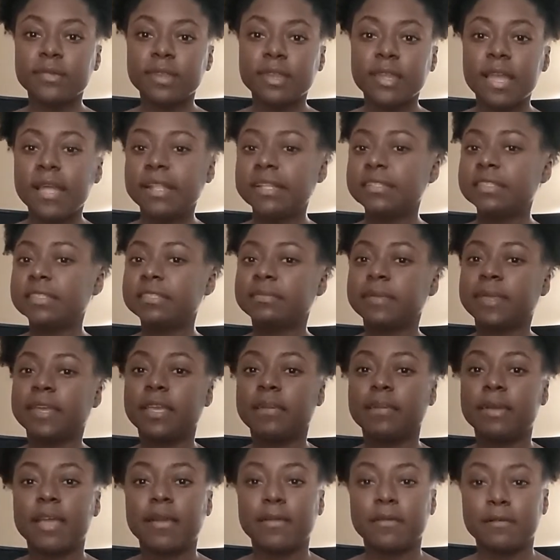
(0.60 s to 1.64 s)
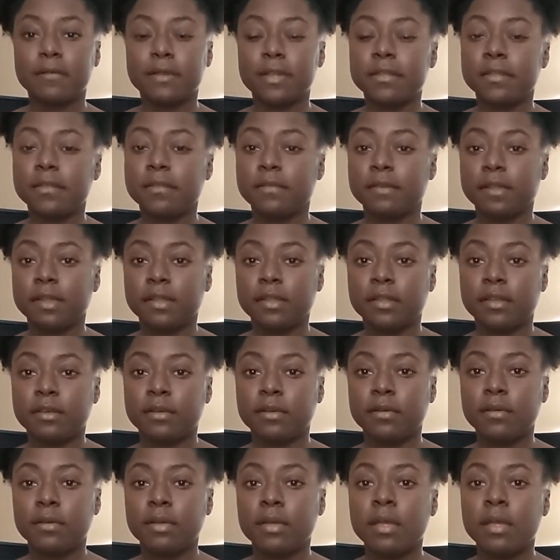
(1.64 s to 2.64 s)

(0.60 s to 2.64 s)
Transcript: Hi, this is Megan back with another video.